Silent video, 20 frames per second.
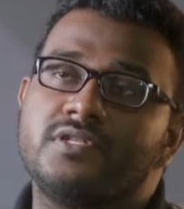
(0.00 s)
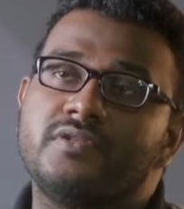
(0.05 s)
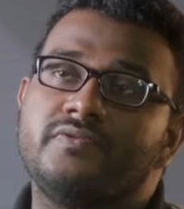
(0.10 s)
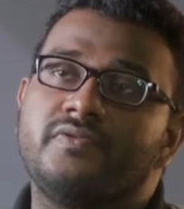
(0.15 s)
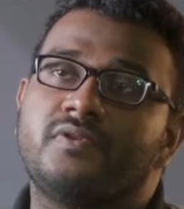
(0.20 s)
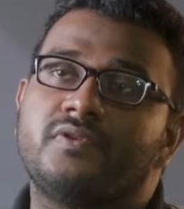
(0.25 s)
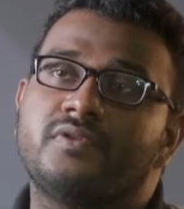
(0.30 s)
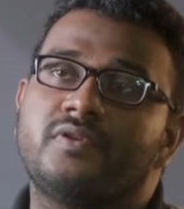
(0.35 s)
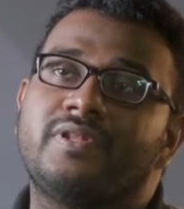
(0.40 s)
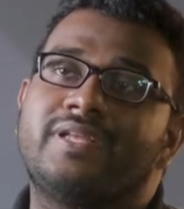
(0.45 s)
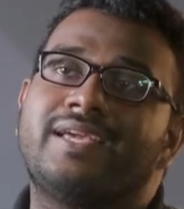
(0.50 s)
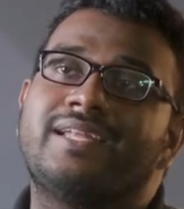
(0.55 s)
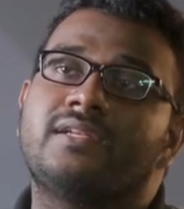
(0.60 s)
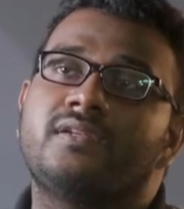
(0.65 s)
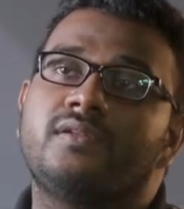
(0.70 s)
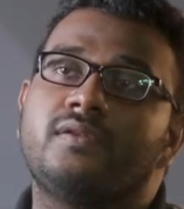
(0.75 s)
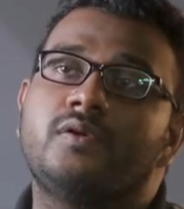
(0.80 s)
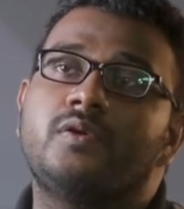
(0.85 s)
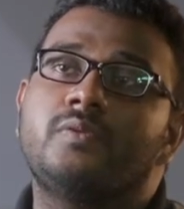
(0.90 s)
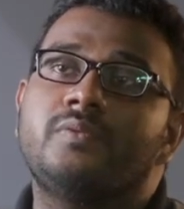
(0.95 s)
of all, you'll get
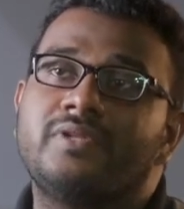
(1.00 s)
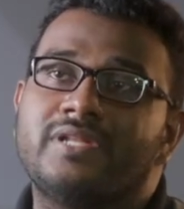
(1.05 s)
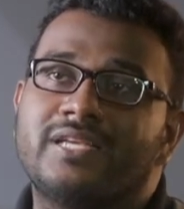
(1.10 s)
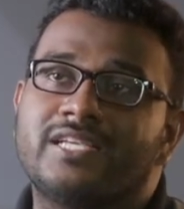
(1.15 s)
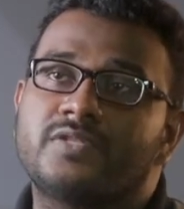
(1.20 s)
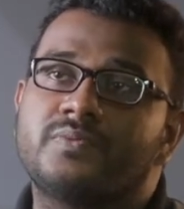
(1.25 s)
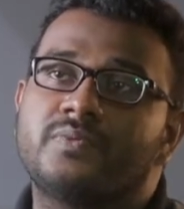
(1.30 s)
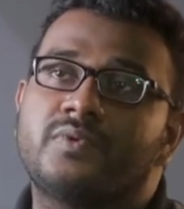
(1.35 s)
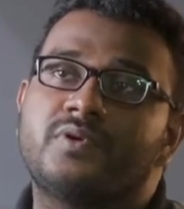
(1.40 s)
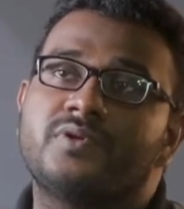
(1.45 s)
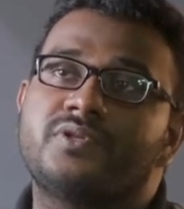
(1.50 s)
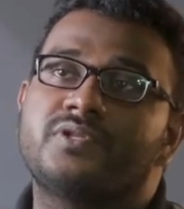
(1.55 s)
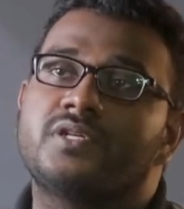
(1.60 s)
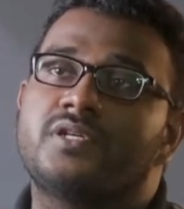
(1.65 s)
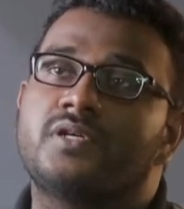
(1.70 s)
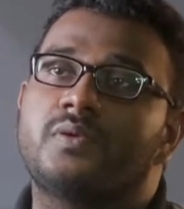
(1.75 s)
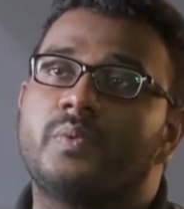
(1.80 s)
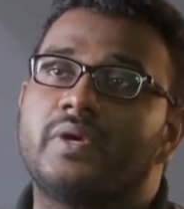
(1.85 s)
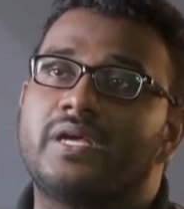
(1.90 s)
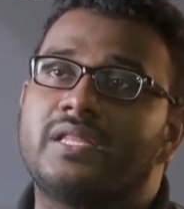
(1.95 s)
global
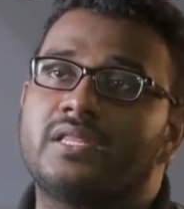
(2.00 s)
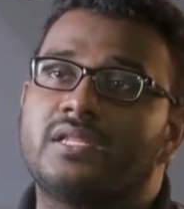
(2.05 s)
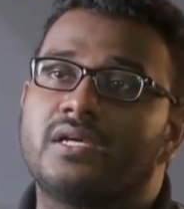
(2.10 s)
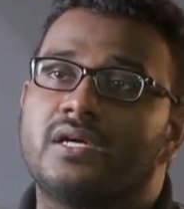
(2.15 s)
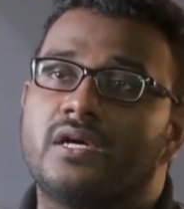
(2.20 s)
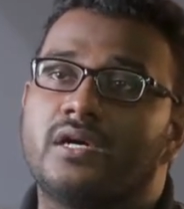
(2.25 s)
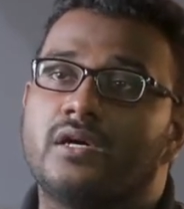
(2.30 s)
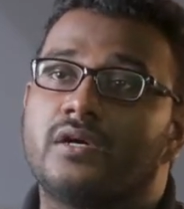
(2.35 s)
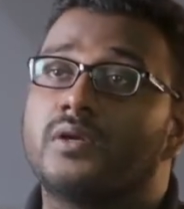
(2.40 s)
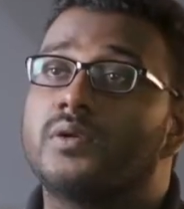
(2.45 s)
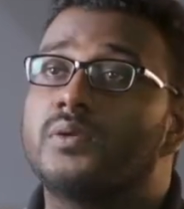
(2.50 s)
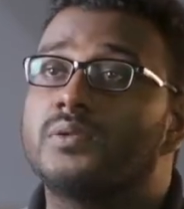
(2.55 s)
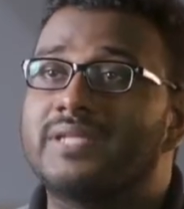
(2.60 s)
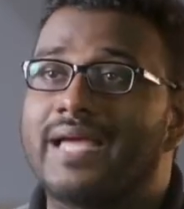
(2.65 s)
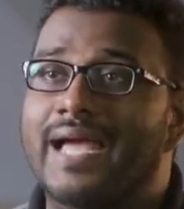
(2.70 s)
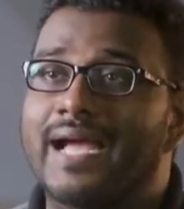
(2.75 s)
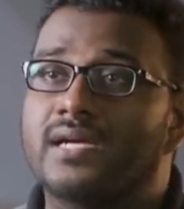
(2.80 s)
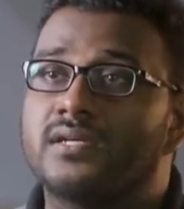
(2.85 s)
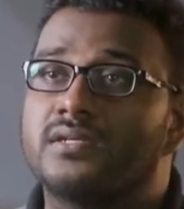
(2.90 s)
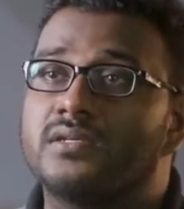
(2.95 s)
exposure with growth
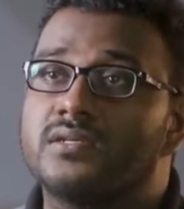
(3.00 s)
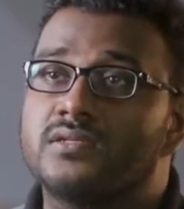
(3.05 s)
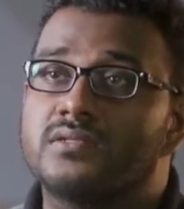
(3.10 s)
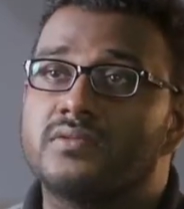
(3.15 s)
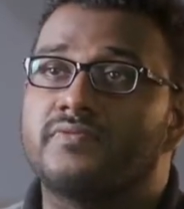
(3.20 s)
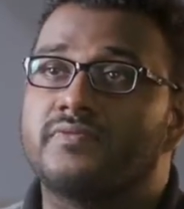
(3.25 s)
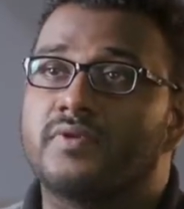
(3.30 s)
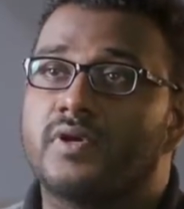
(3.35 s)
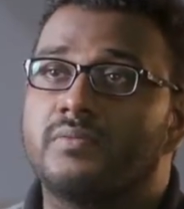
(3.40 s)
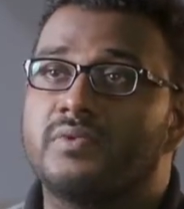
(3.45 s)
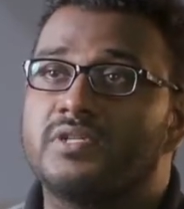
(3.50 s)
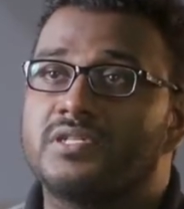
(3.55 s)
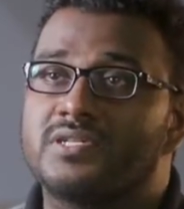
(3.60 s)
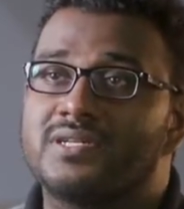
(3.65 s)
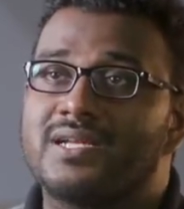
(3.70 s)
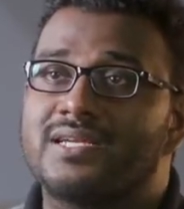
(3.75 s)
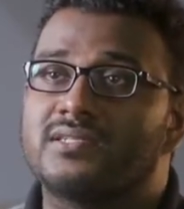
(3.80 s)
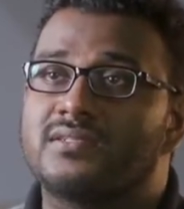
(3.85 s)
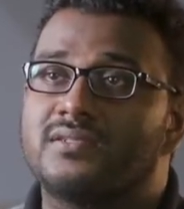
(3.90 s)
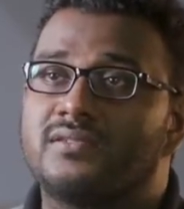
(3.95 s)
hackers from
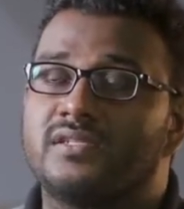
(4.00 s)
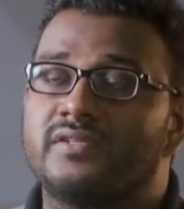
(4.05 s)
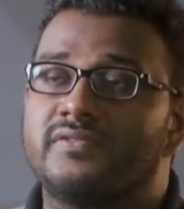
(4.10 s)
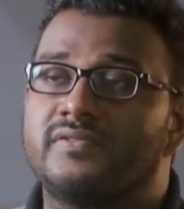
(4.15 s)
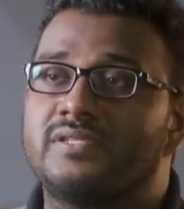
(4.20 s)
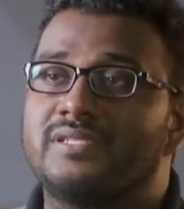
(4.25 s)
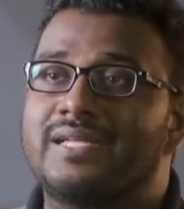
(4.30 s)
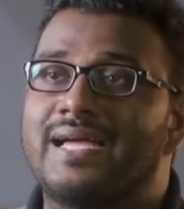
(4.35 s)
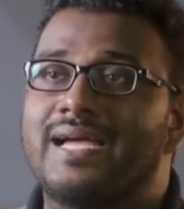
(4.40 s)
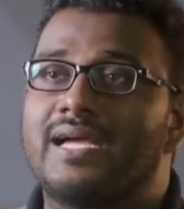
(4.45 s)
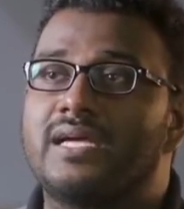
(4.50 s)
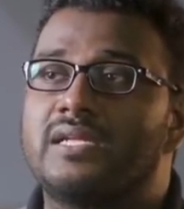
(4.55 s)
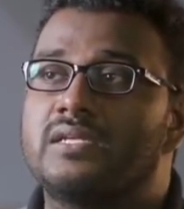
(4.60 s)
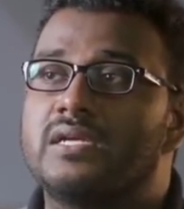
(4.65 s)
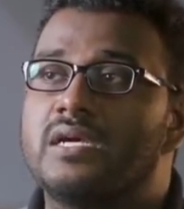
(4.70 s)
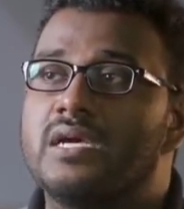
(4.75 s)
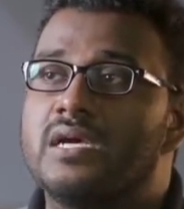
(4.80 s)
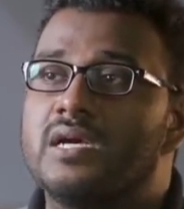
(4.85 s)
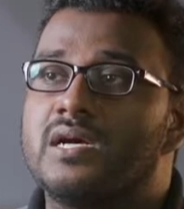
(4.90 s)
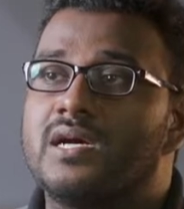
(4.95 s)
international level and
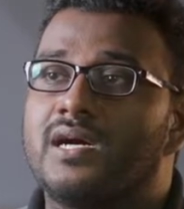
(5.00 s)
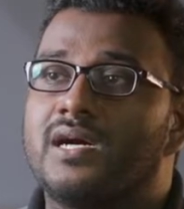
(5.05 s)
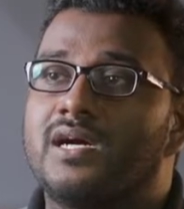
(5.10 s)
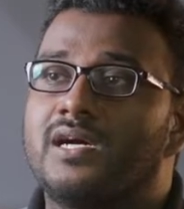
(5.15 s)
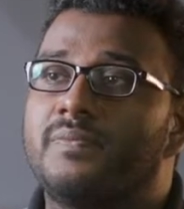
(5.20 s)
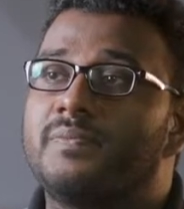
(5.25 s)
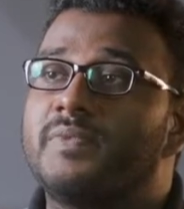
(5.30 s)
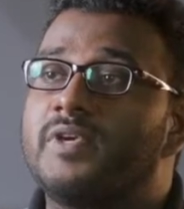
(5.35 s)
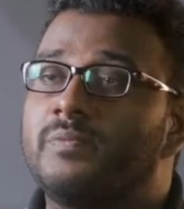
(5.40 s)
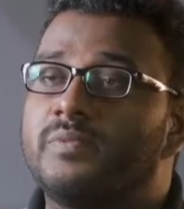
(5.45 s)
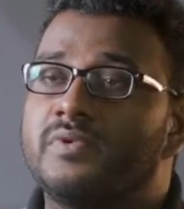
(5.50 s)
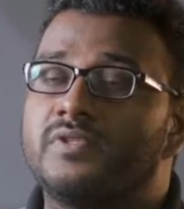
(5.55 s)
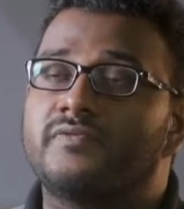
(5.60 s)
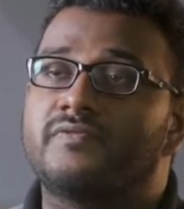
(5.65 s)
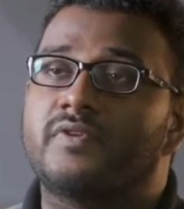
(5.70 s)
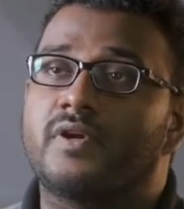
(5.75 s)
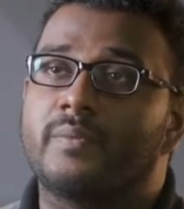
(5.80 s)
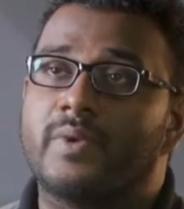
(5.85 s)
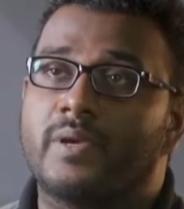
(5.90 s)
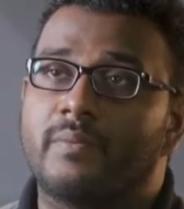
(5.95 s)
people
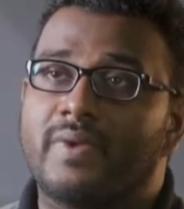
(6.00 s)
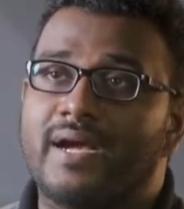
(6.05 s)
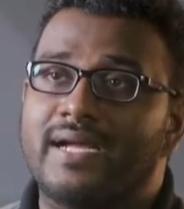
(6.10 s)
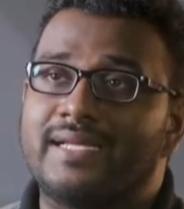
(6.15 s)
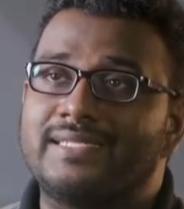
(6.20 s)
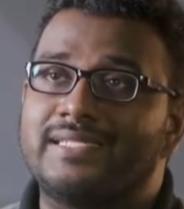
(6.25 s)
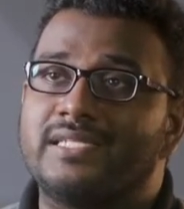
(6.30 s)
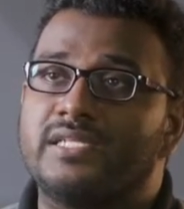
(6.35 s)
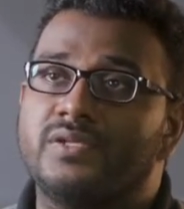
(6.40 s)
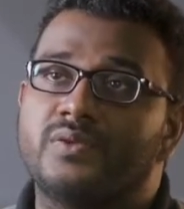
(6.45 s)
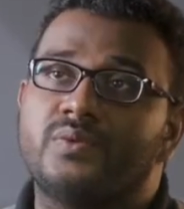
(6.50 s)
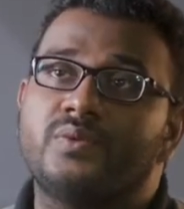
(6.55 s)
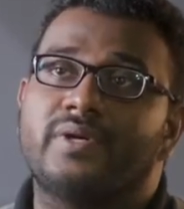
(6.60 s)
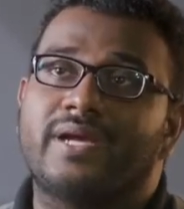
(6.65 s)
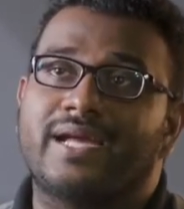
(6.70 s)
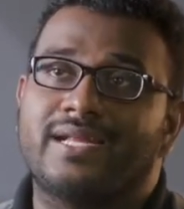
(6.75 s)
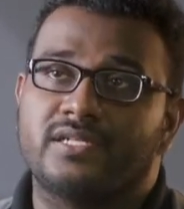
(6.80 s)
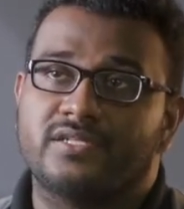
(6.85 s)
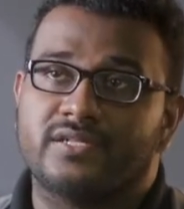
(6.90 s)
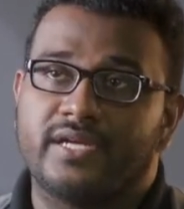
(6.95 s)
from MIT who
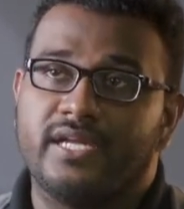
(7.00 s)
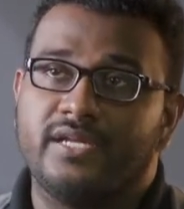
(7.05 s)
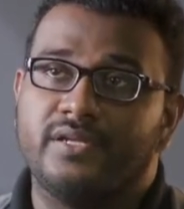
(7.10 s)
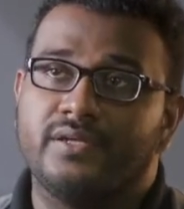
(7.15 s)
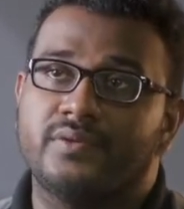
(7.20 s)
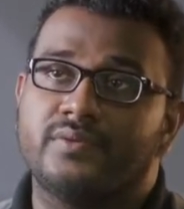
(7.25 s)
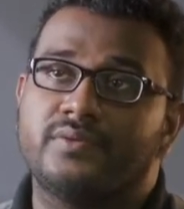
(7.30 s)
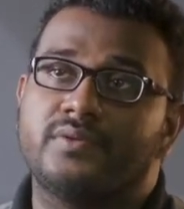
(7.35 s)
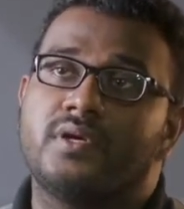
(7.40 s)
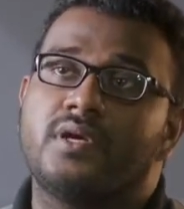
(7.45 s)
can train you.